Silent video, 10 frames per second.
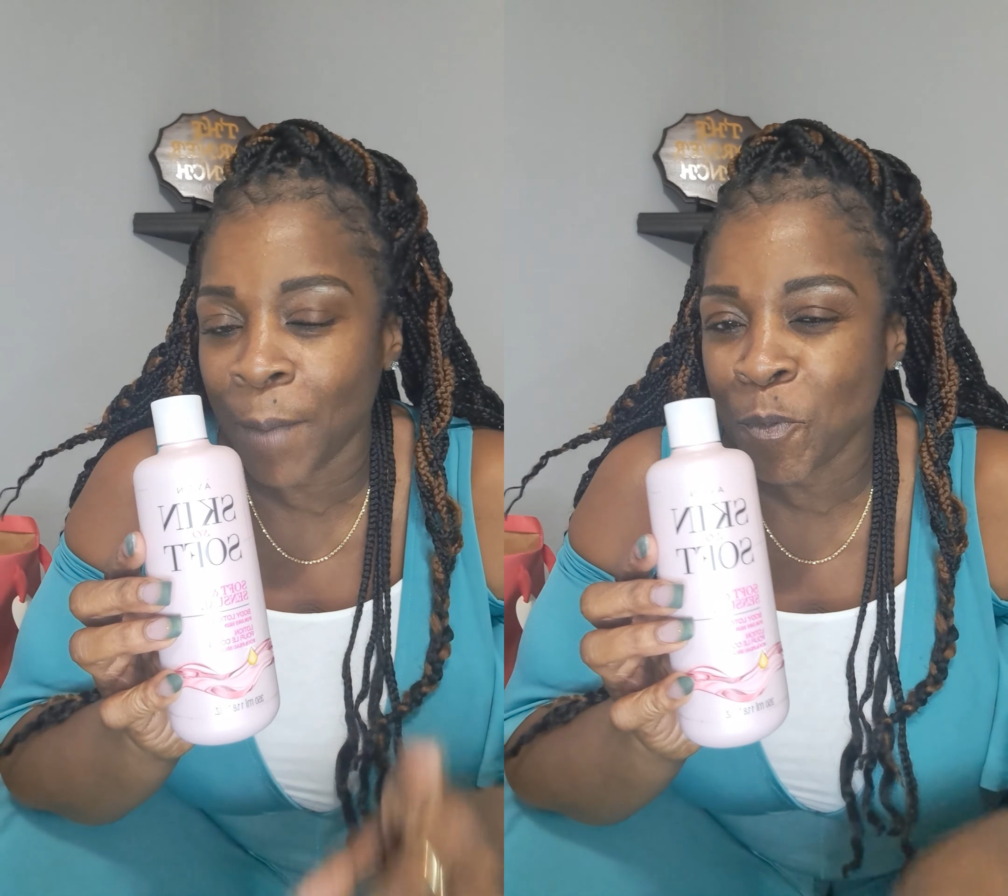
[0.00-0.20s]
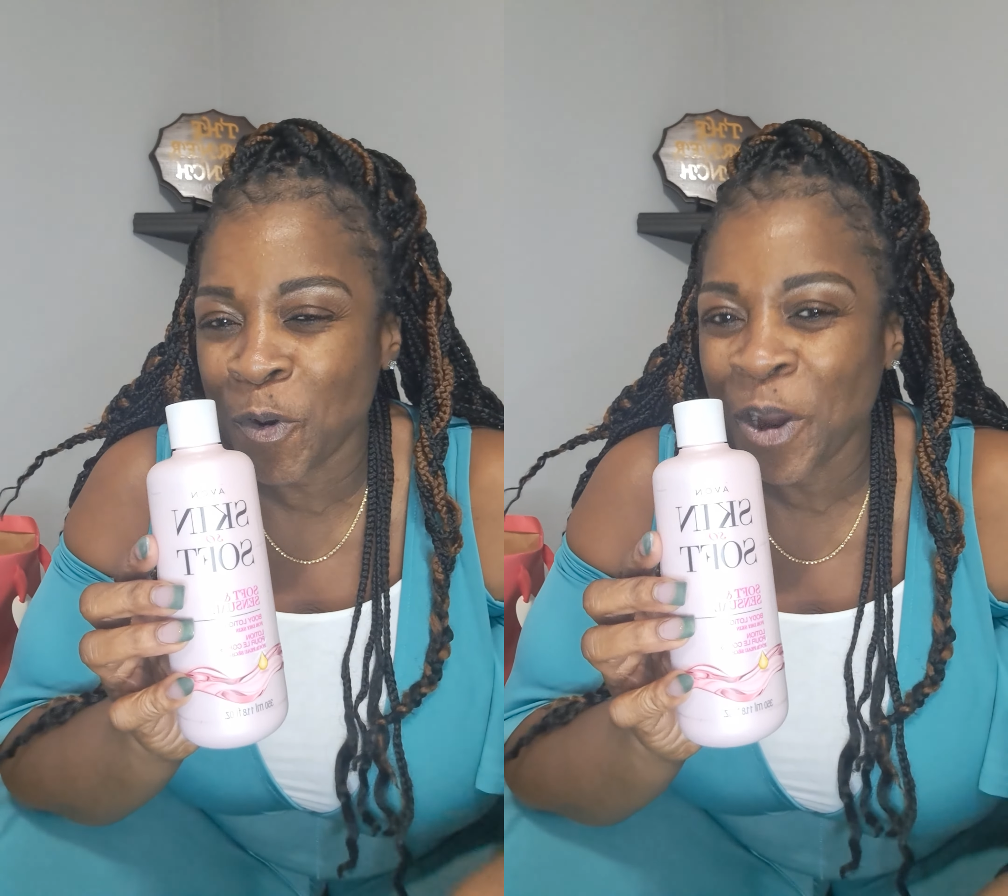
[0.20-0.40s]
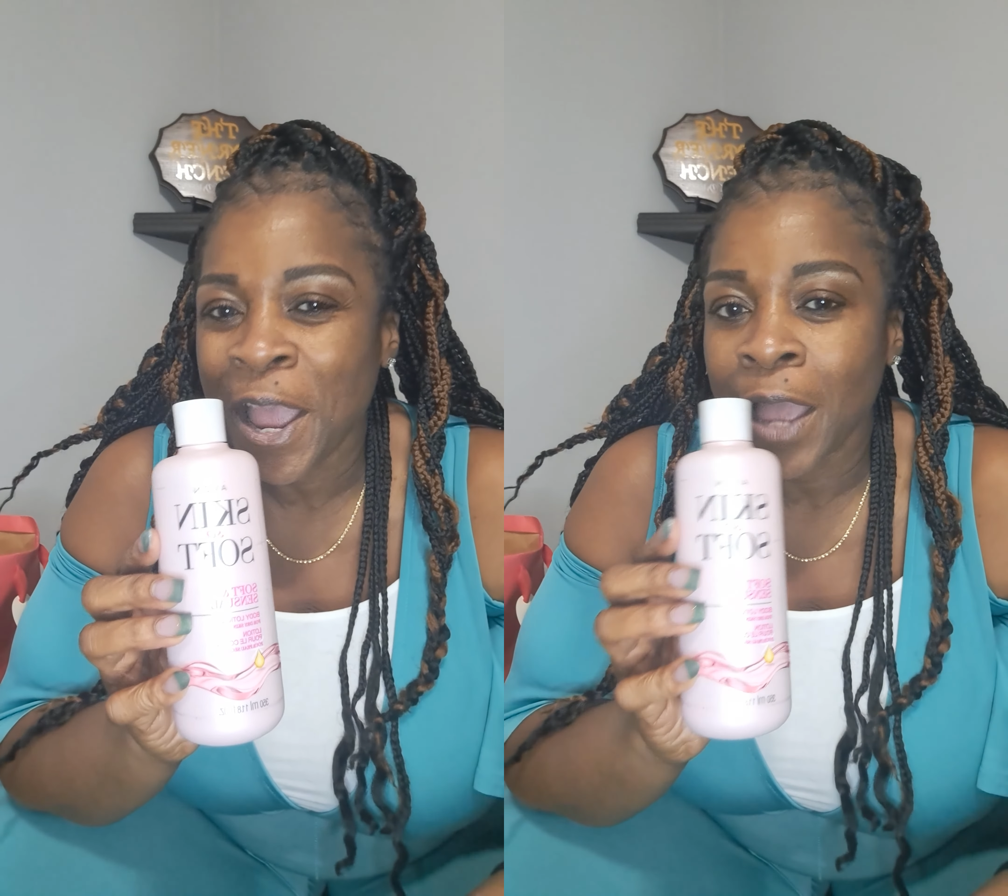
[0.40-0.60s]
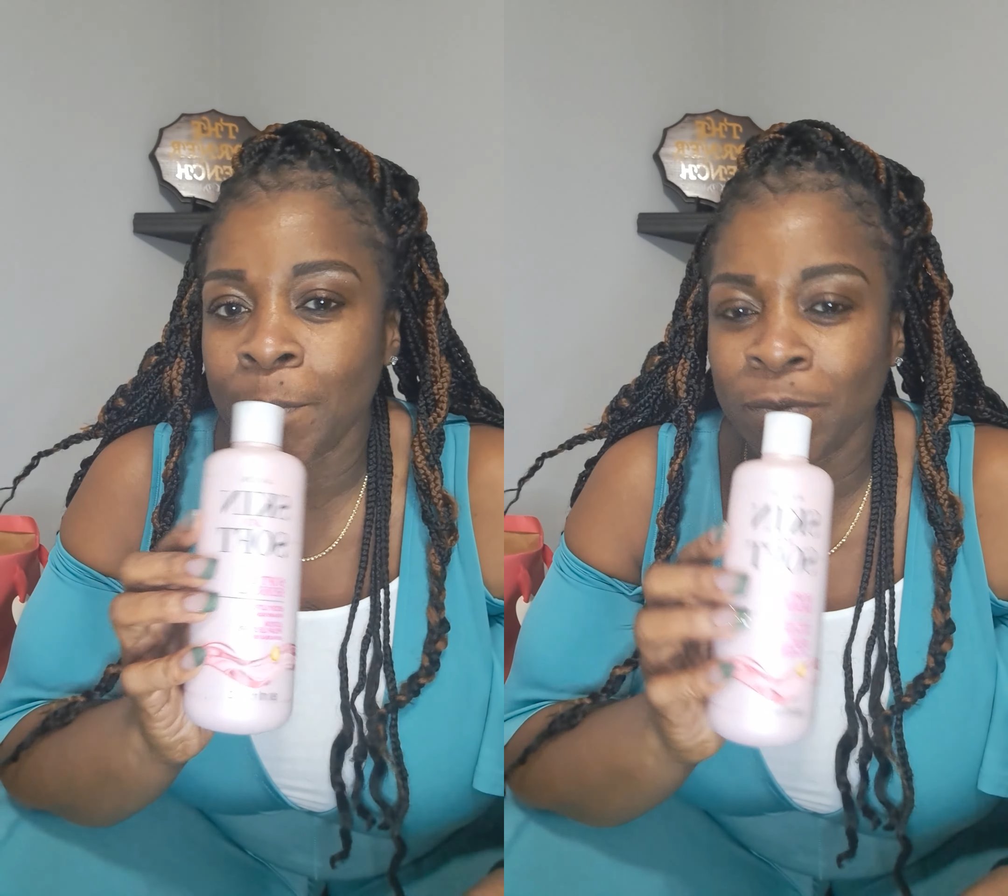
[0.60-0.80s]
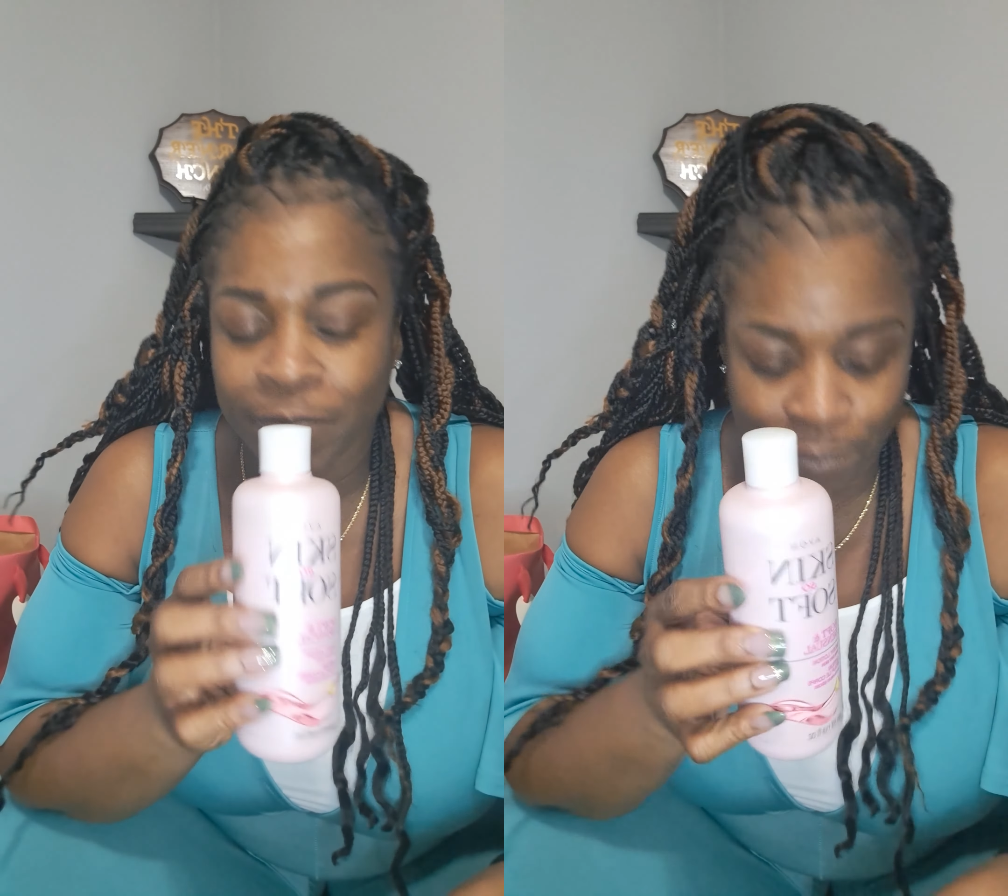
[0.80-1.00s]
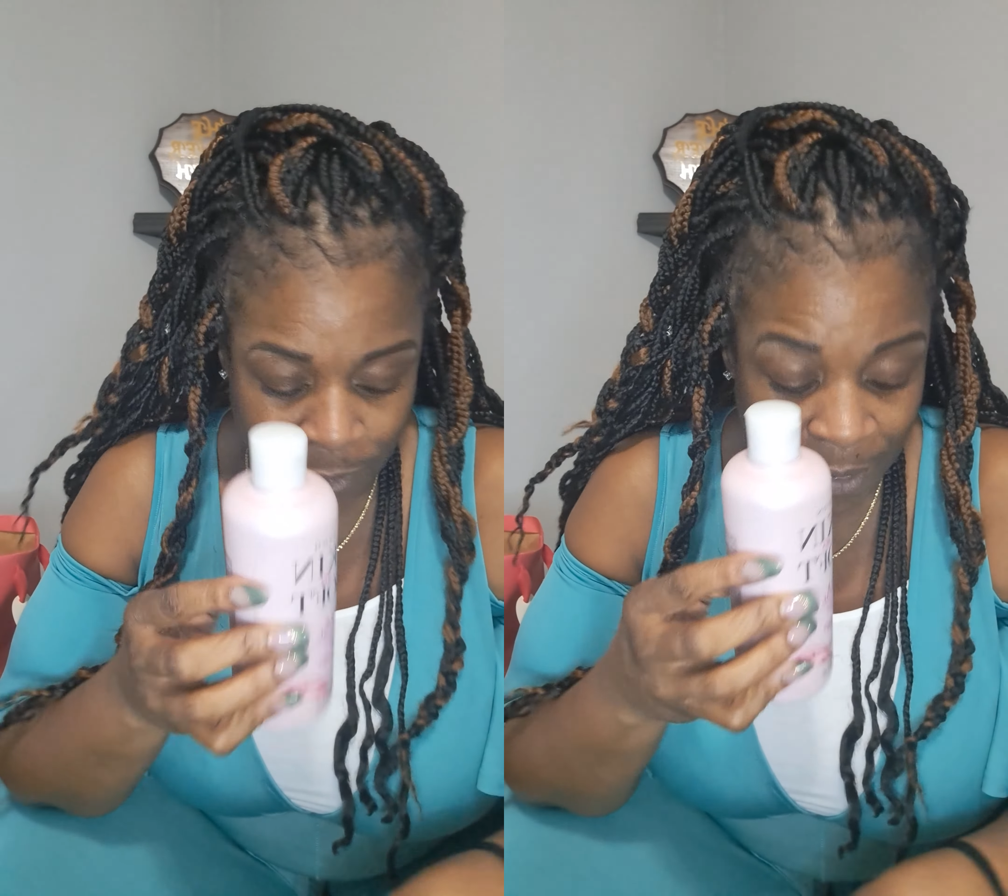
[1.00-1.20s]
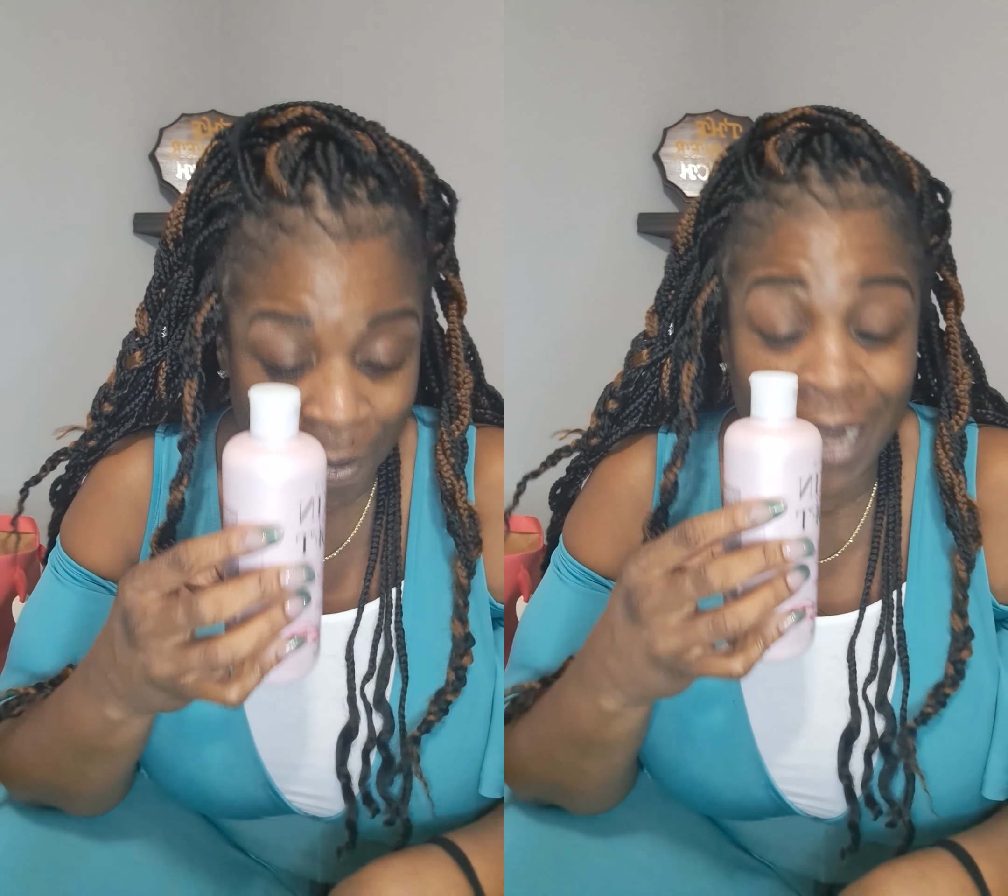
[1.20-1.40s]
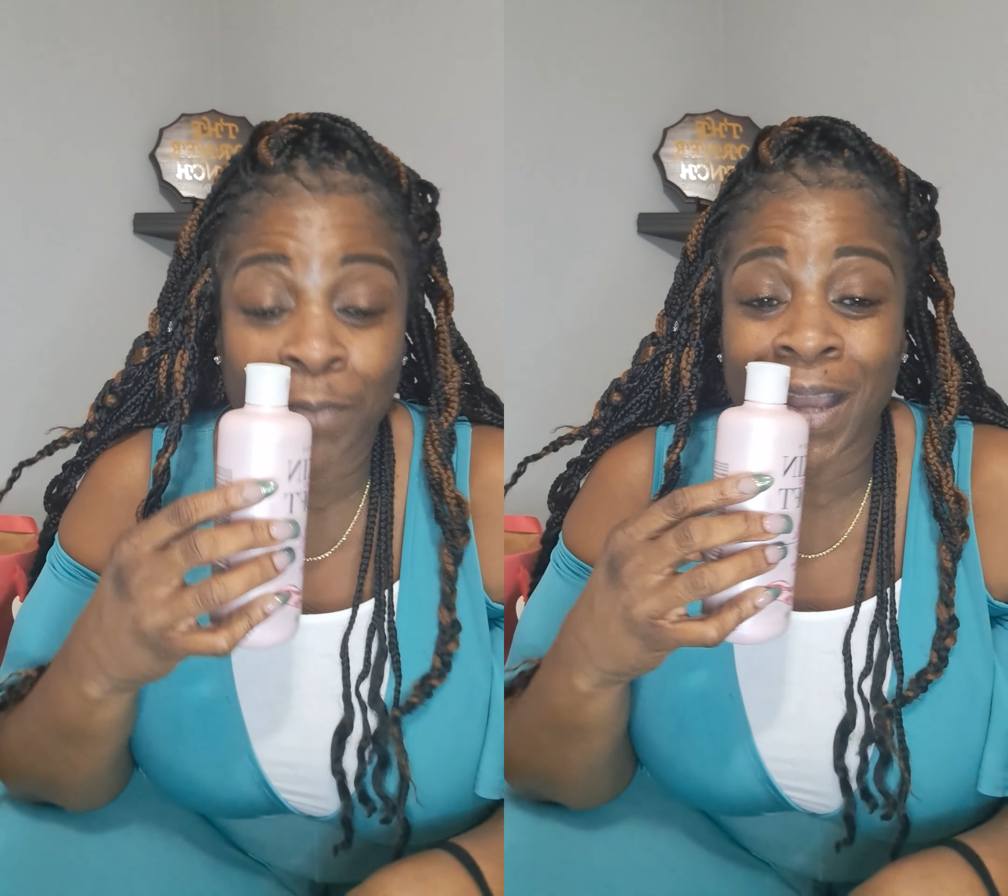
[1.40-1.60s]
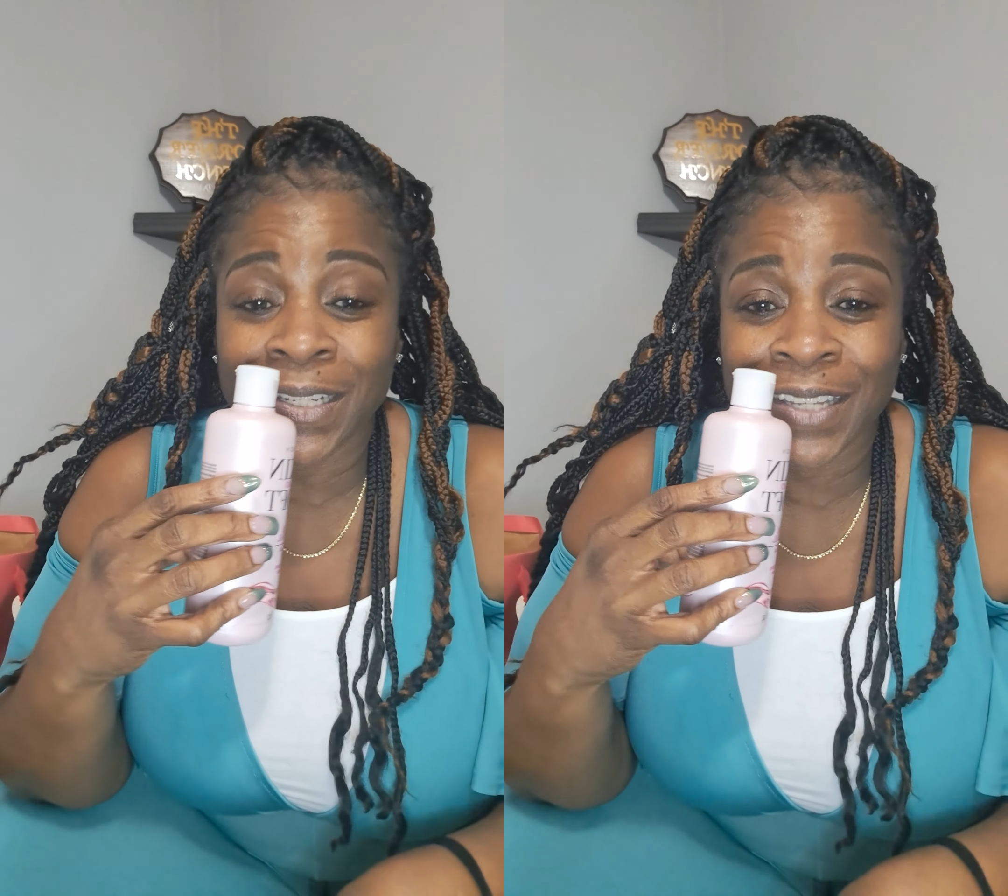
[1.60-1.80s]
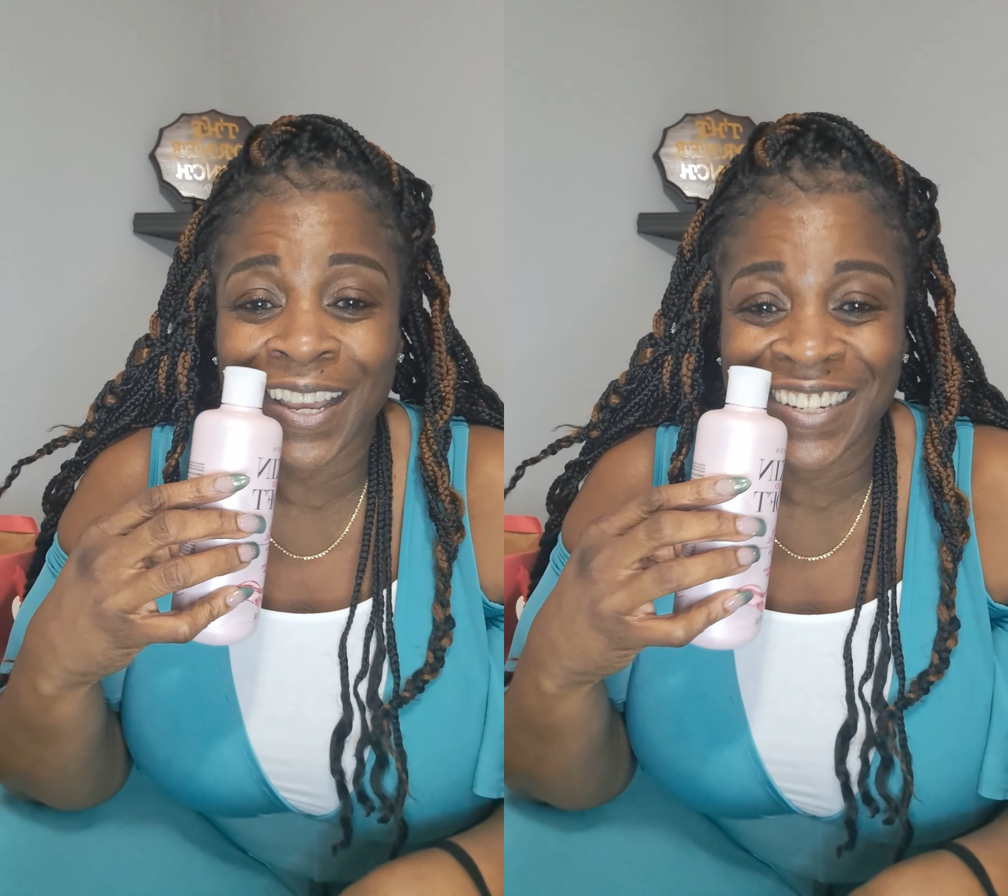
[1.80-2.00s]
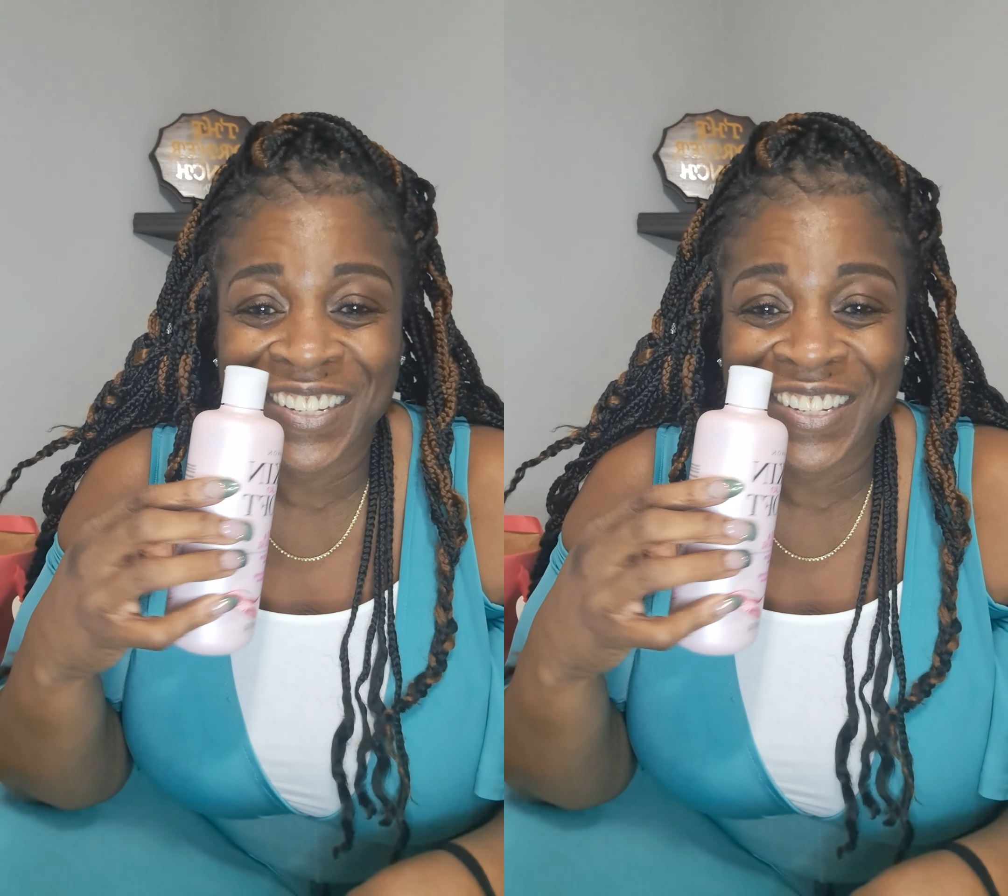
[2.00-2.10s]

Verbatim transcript: more. Somebody might say I